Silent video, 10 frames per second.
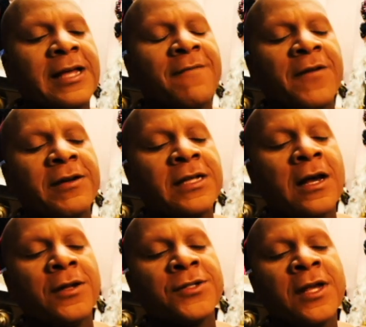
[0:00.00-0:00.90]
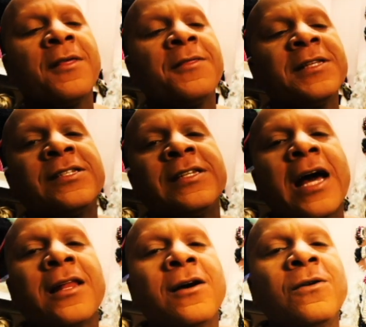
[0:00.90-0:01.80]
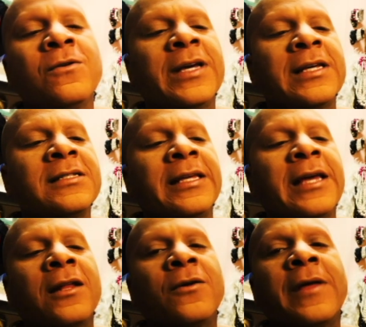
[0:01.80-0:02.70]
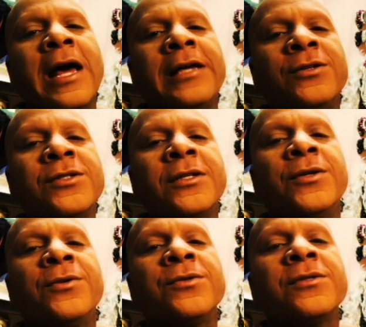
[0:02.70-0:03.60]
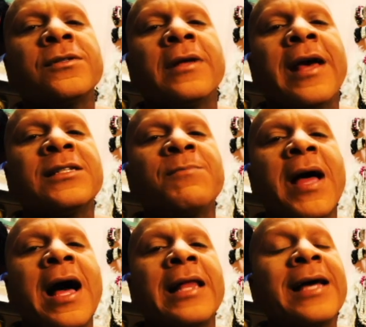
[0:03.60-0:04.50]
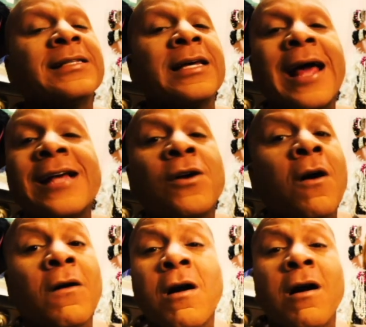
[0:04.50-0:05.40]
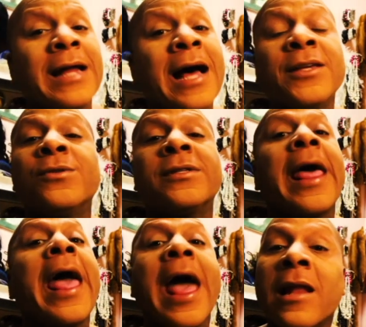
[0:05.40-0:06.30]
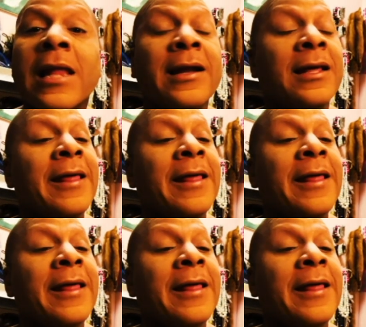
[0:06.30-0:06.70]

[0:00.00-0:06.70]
got various colors. This yellow is the yellow that I used to use as my highlights, and that's all gone. I use the hell out of